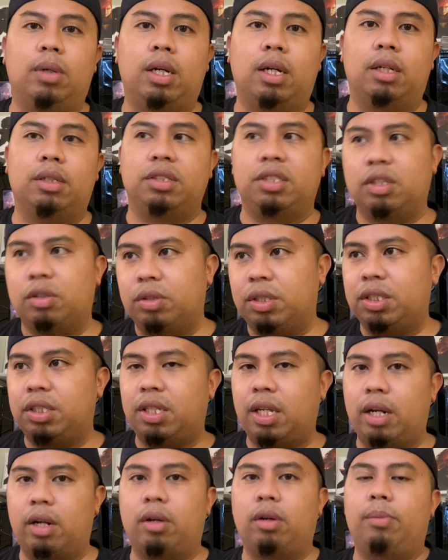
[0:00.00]
series
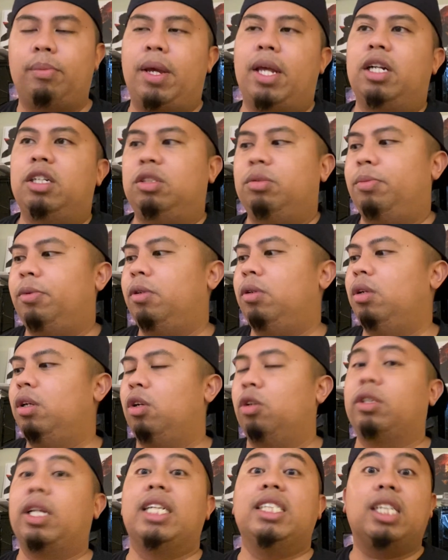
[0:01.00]
there, manageable
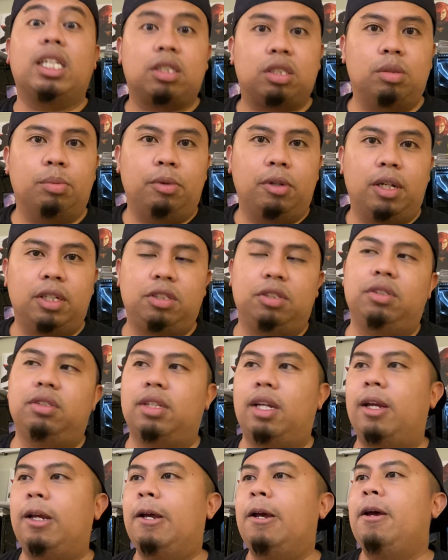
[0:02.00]
or digestible, I should
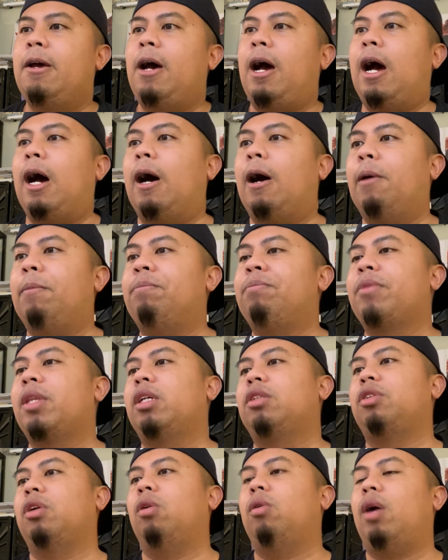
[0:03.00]
say.
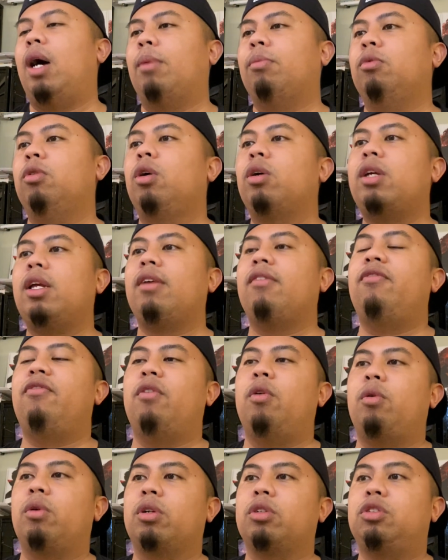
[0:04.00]
So I'm looking
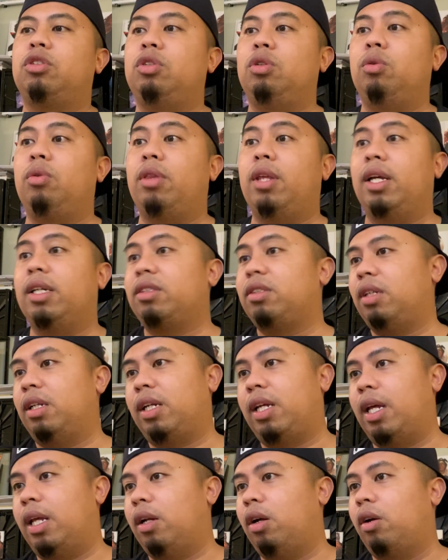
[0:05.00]
forward to this. And
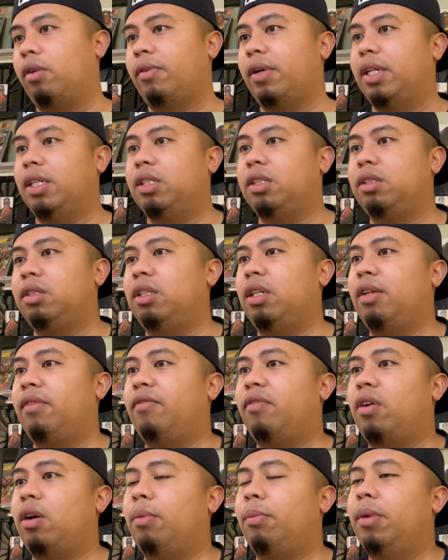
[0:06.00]
again, already just seeing
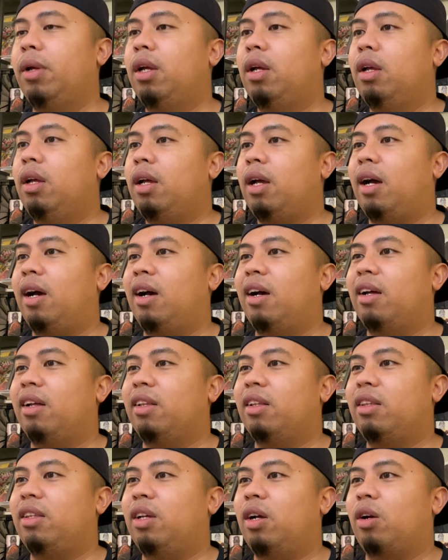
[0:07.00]
from
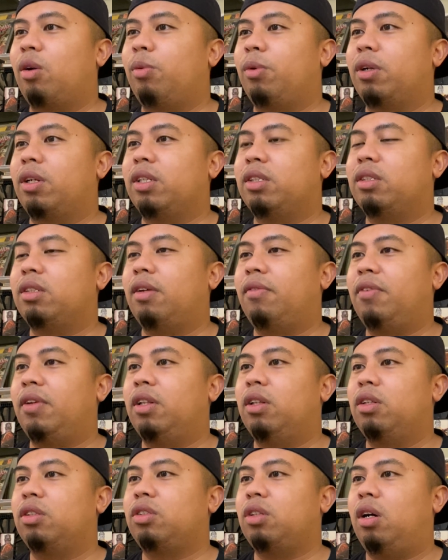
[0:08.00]
the artwork and stuff, it
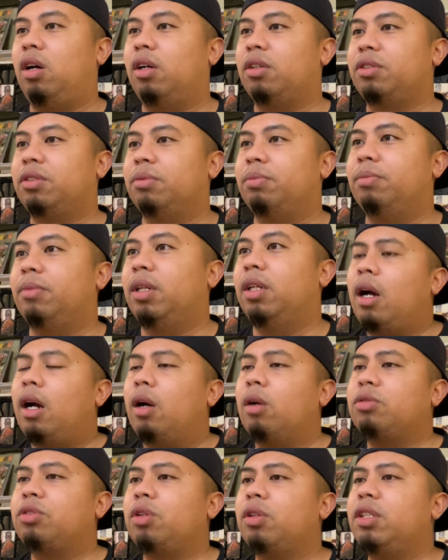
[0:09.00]
looks awesome.
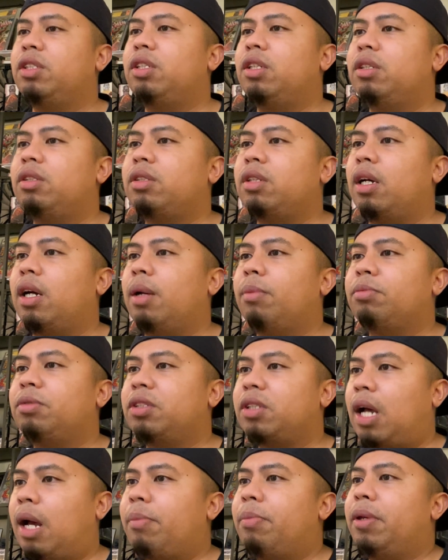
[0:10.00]
Oh, so this is
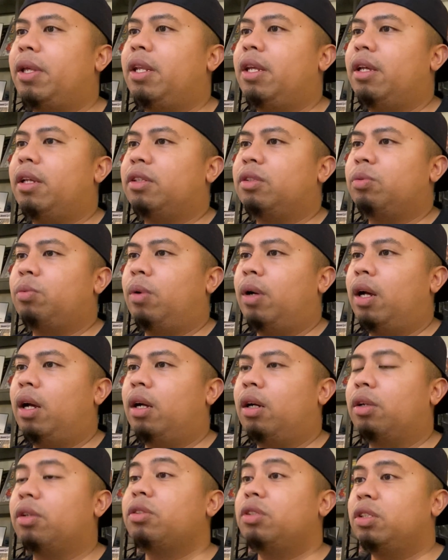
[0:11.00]
Scott Beatty as
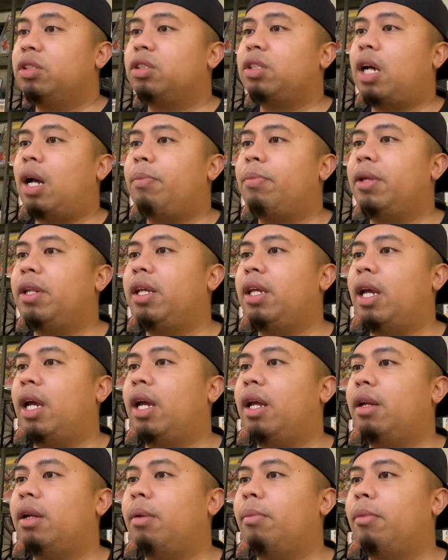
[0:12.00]
well, or this is Scott Beatty
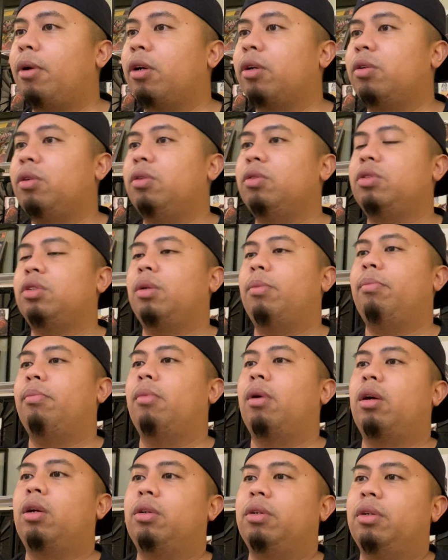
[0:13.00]
and Marcos
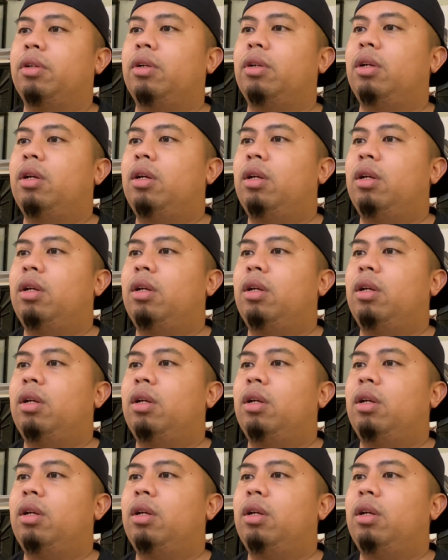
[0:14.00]
Martin.